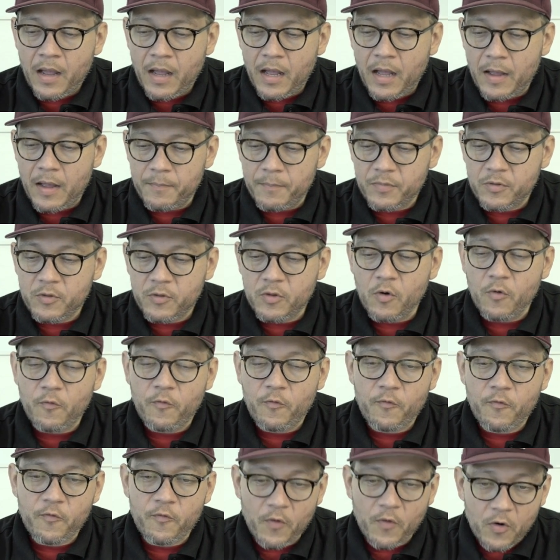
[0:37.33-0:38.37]
So
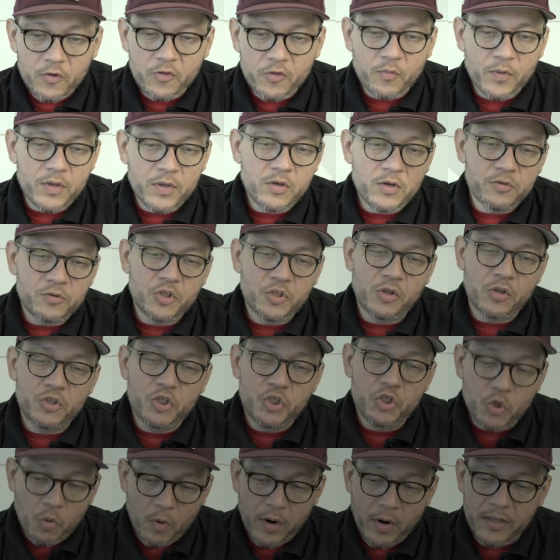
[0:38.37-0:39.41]
first, when you
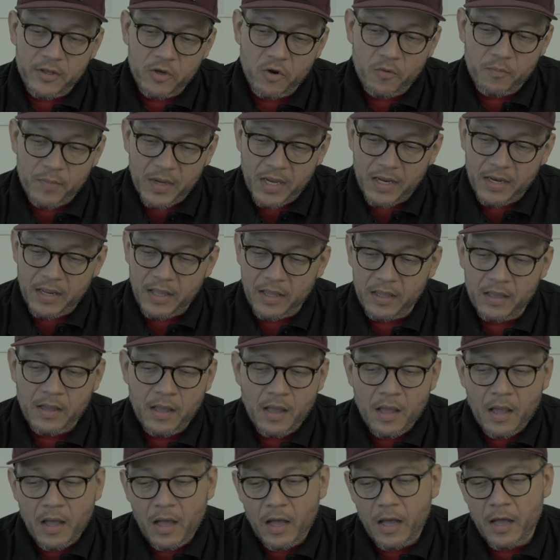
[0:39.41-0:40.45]
join your meeting,
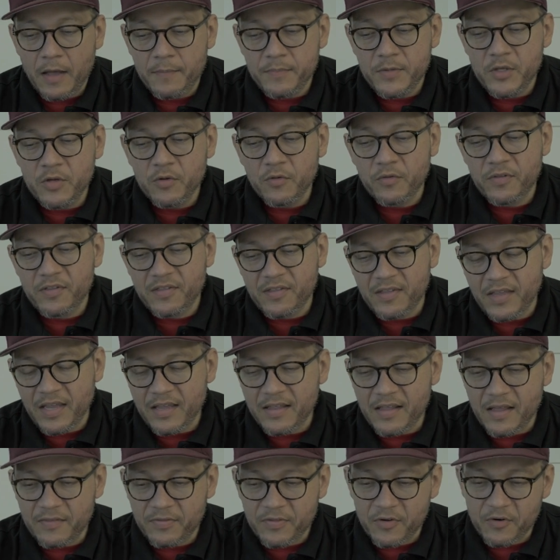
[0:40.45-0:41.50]
you'll see
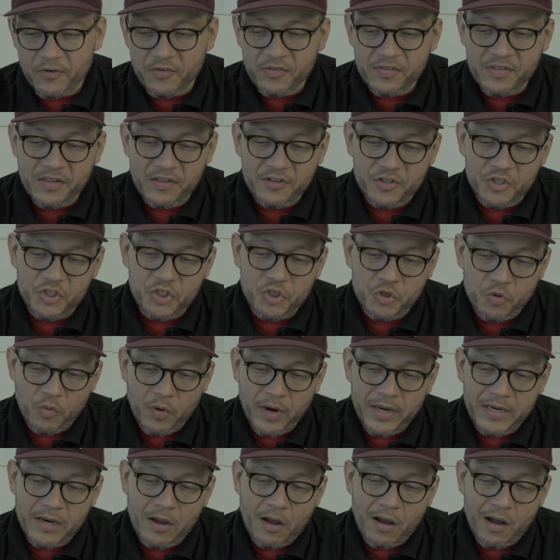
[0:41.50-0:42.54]
that there's this
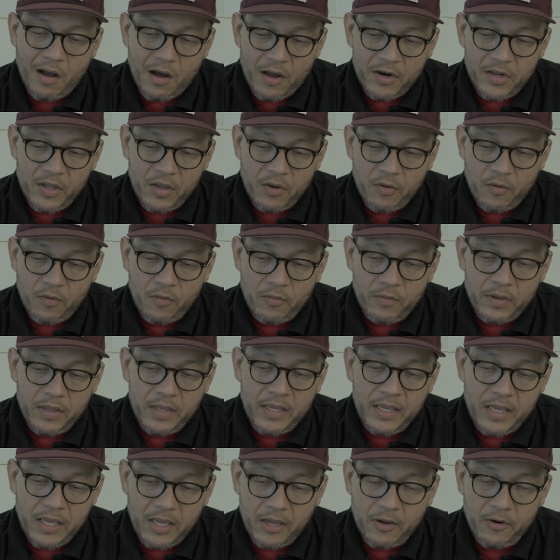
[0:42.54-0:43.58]
join audio
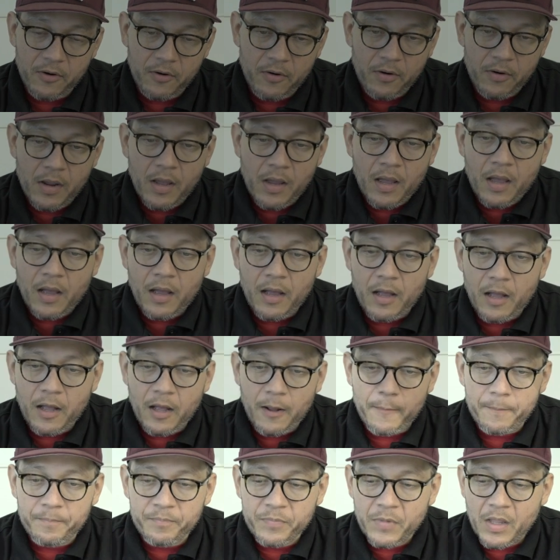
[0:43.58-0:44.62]
here.
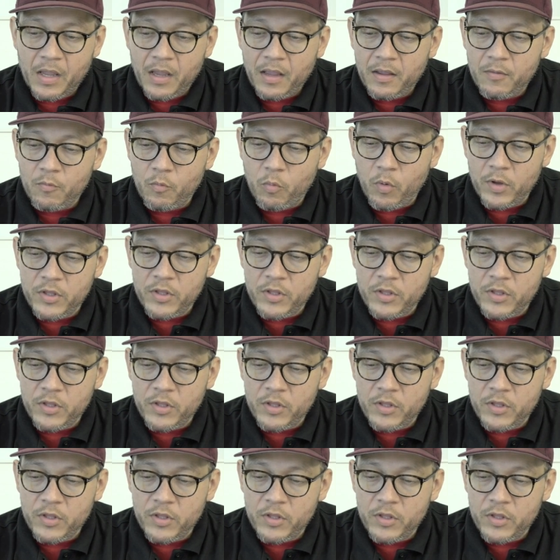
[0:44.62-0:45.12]
When you